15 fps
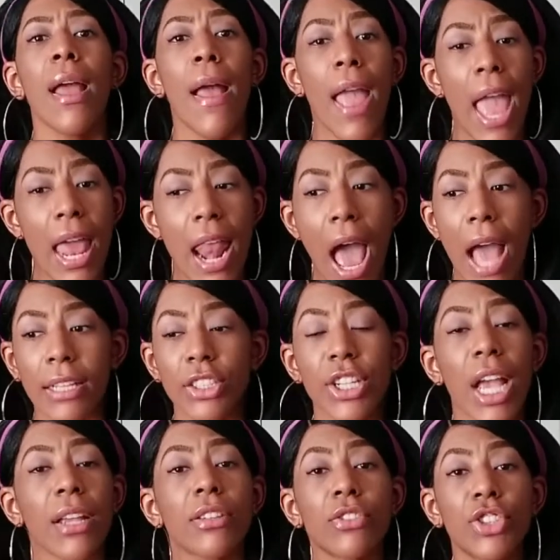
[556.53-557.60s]
And I
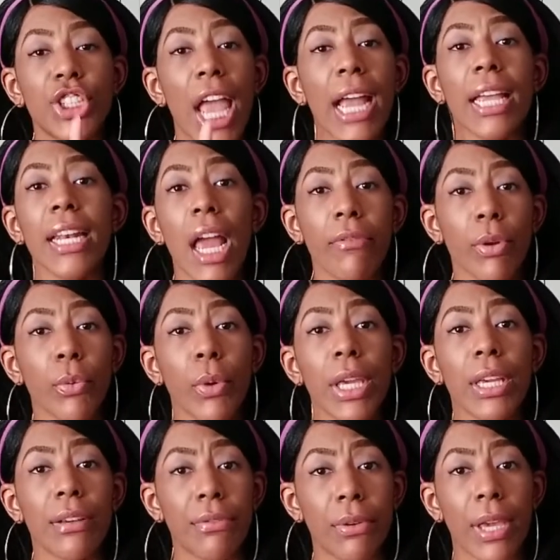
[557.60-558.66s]
check check it every week
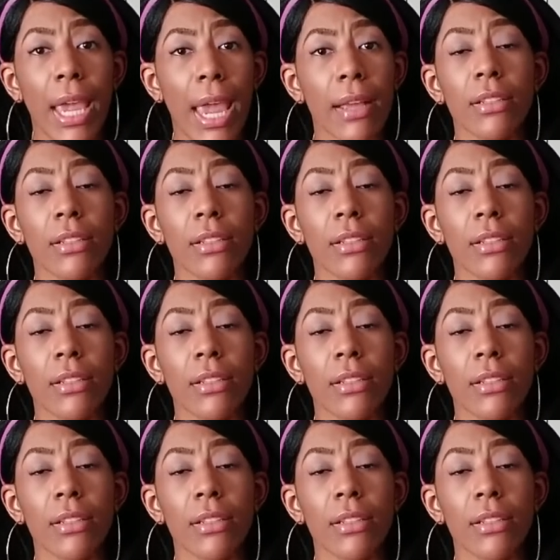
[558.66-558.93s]
if you can.